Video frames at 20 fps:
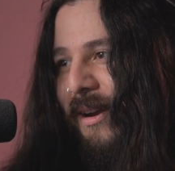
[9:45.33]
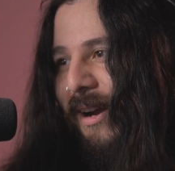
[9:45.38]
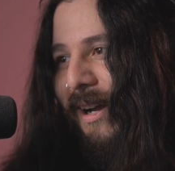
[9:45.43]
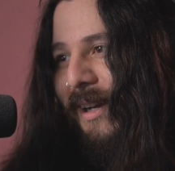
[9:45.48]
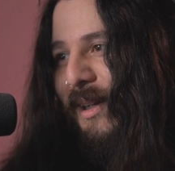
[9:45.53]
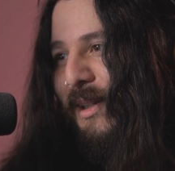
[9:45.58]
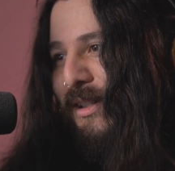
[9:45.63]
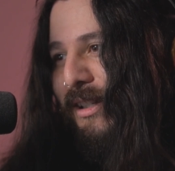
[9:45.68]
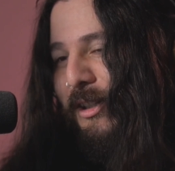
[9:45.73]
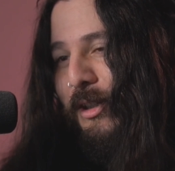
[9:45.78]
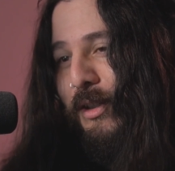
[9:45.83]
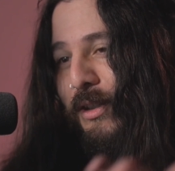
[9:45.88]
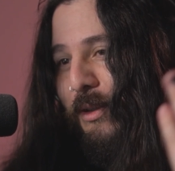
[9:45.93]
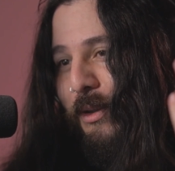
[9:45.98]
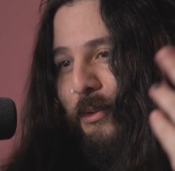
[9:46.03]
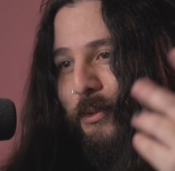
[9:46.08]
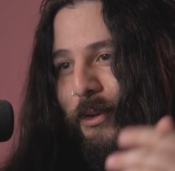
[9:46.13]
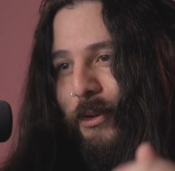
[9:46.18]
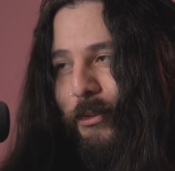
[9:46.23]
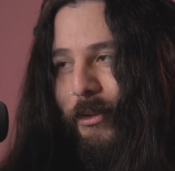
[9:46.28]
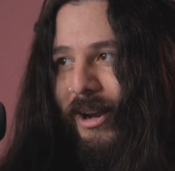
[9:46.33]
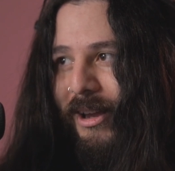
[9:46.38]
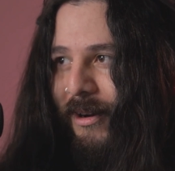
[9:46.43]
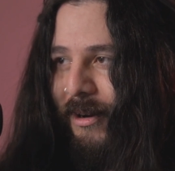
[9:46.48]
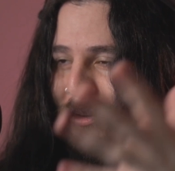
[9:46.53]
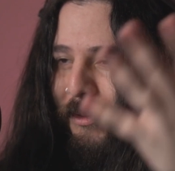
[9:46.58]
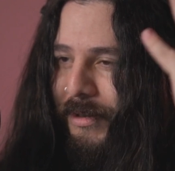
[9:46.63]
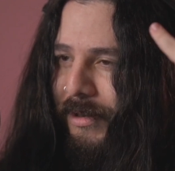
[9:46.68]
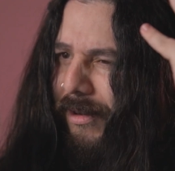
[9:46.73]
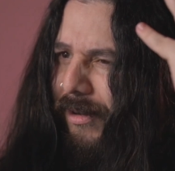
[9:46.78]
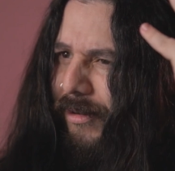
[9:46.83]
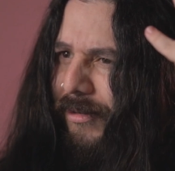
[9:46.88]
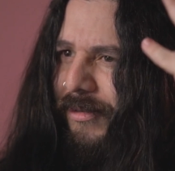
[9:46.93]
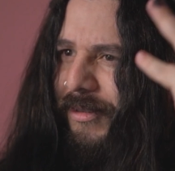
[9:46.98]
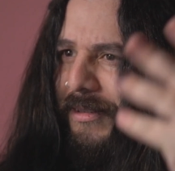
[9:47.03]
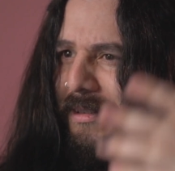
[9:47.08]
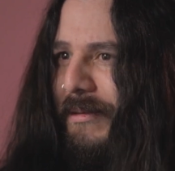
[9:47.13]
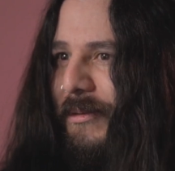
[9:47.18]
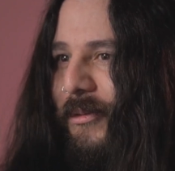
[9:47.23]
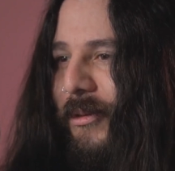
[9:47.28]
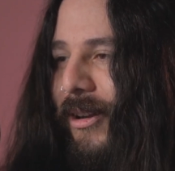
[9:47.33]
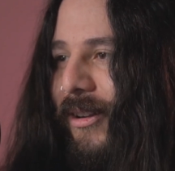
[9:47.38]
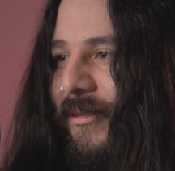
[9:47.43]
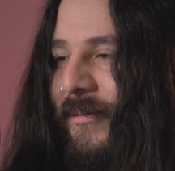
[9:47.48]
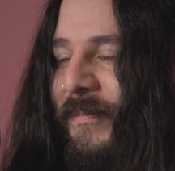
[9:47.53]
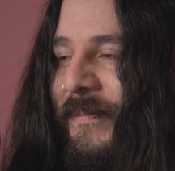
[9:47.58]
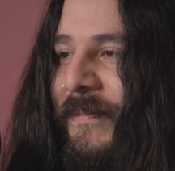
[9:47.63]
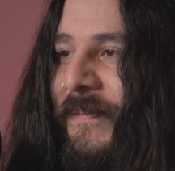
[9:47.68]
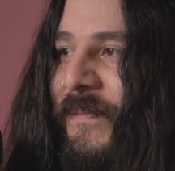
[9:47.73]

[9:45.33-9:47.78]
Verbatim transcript: I guess I just saw the word red and I was like, oh, it's red.